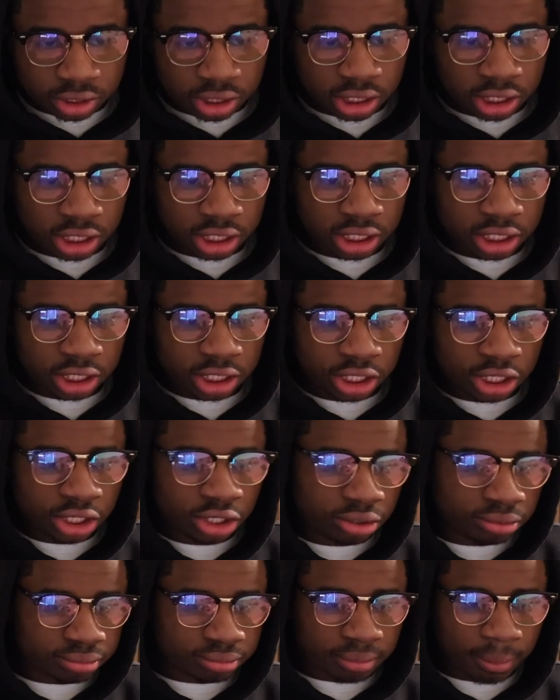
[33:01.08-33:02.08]

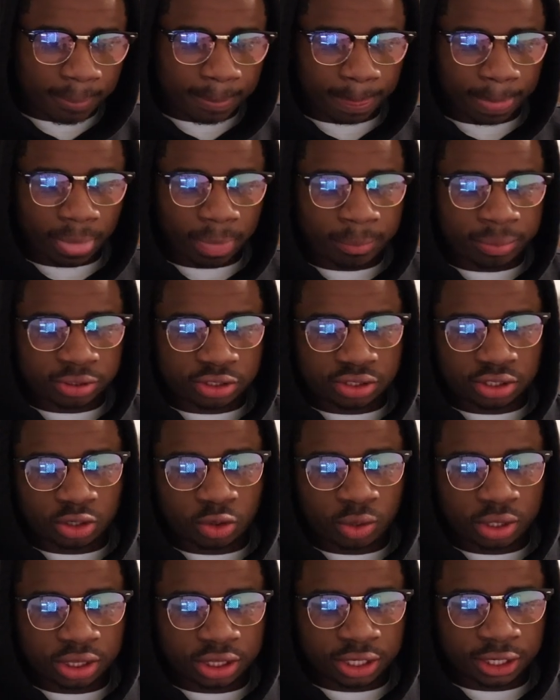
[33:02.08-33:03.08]
He puts the
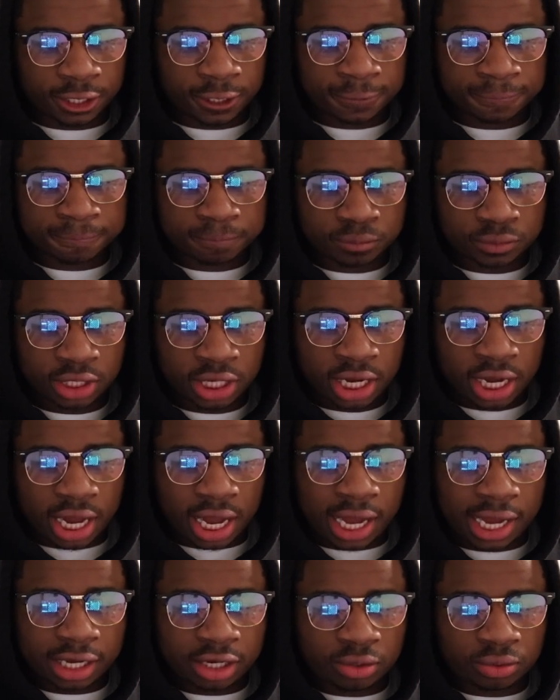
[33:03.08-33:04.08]
queen there.
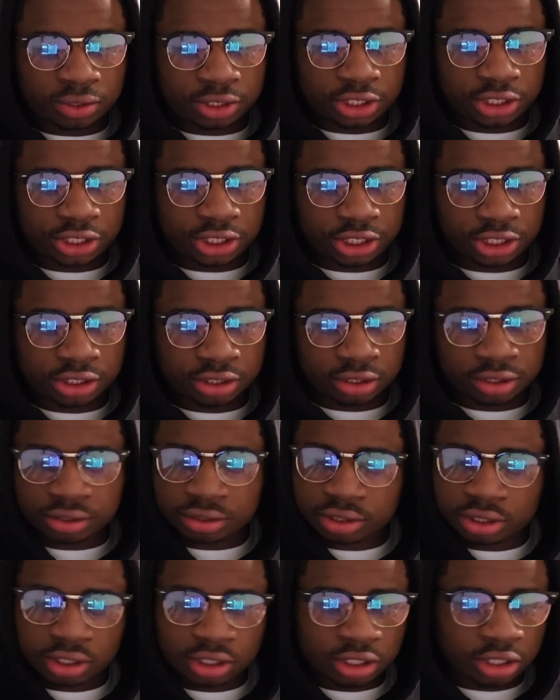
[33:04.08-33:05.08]
I go
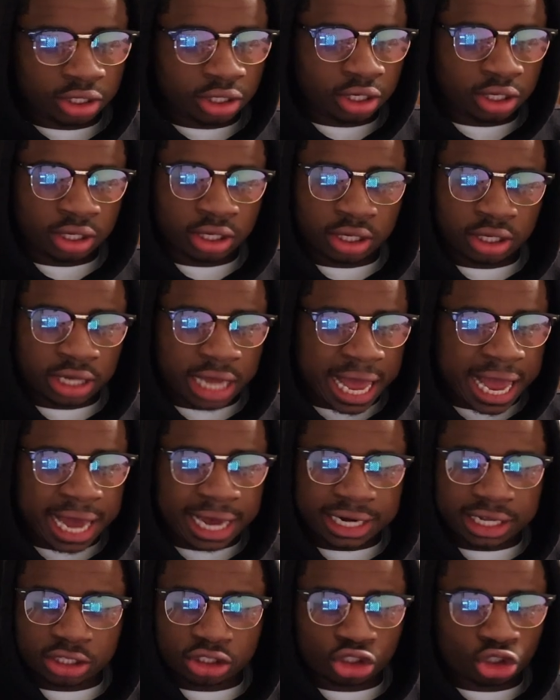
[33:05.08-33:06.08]
here,
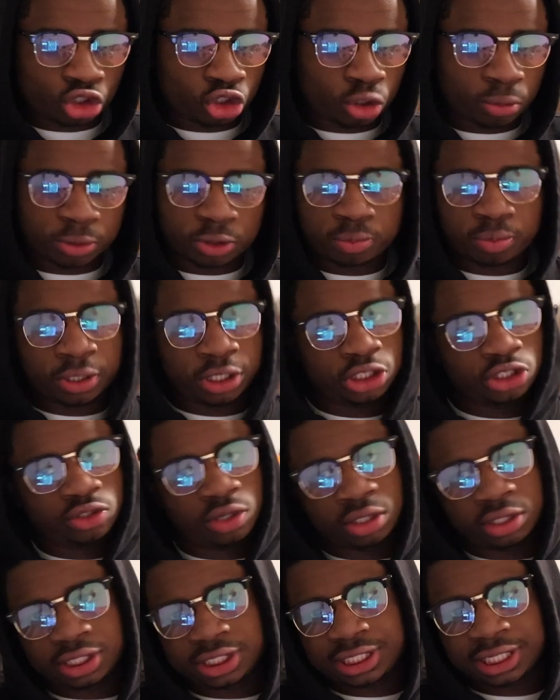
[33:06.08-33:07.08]
adding so much pressure
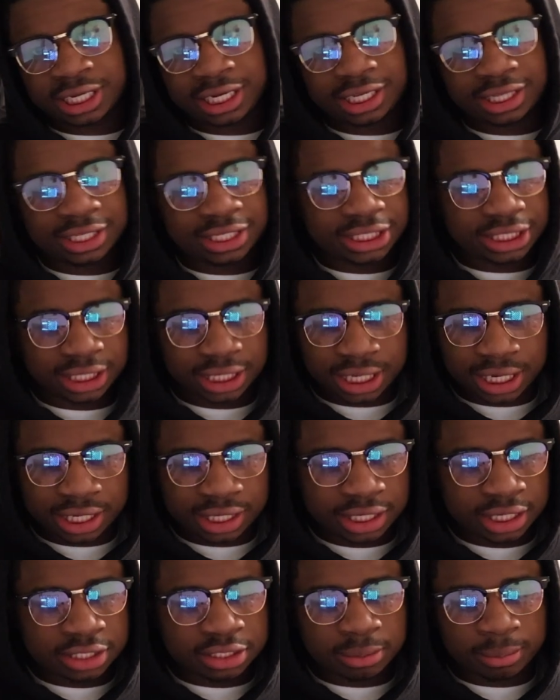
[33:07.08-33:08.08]
on this knight. This
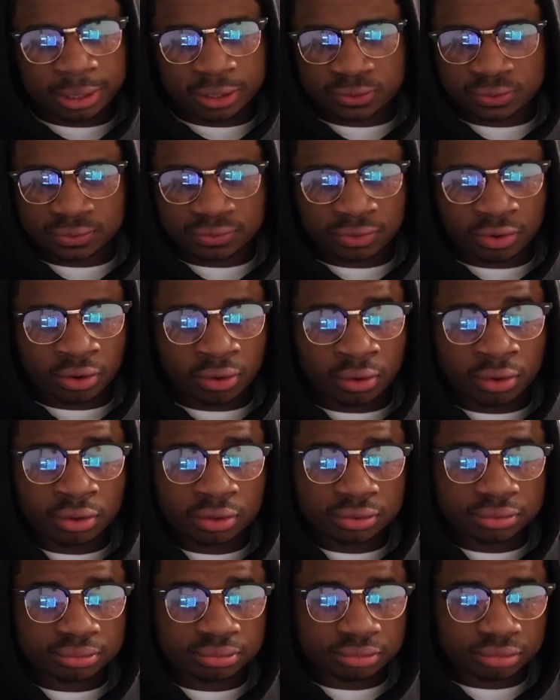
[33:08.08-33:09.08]
knight is about to fall.
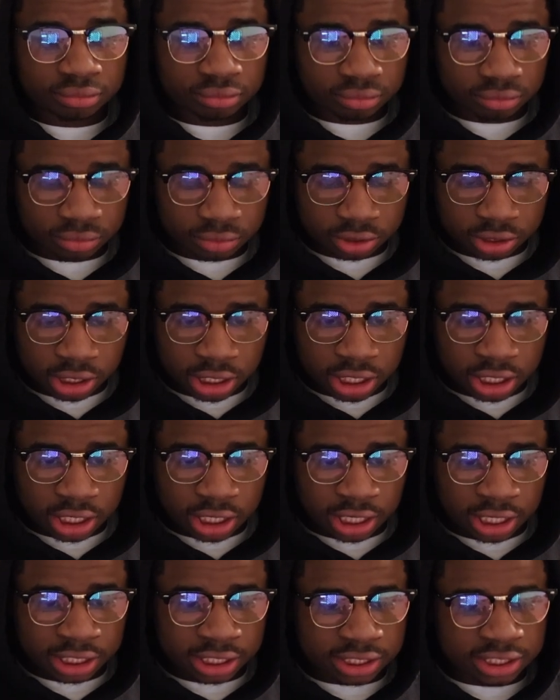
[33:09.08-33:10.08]

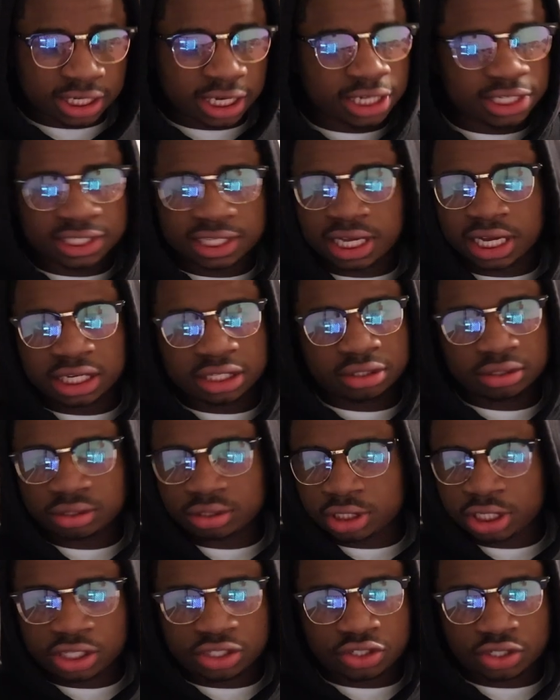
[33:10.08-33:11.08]
He decides that
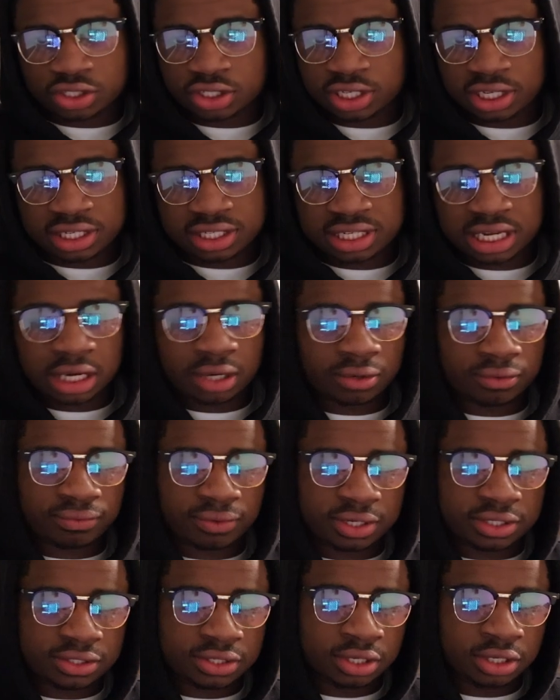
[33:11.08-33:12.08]
he's just going to
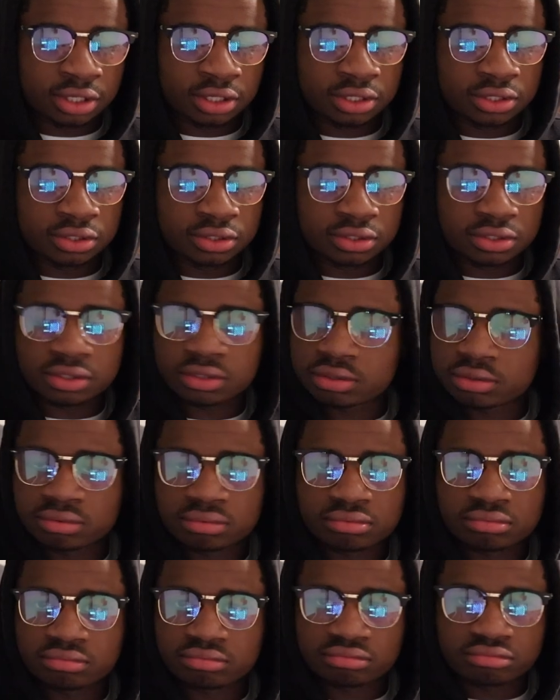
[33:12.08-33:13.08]
sacrifice his
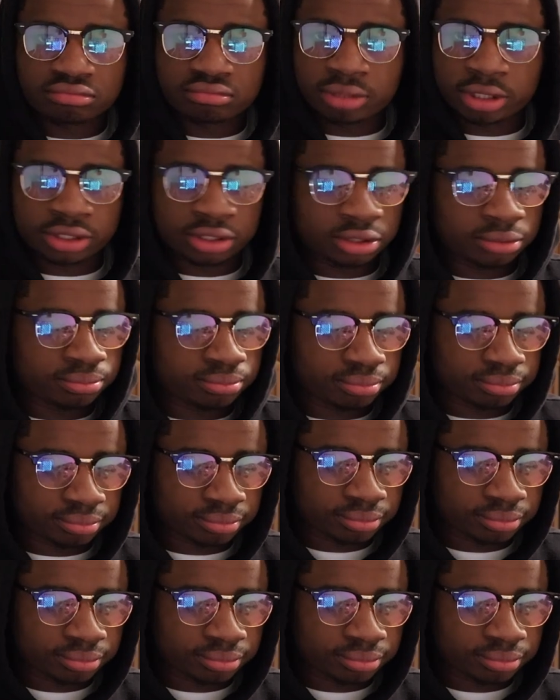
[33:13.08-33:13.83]
bishop,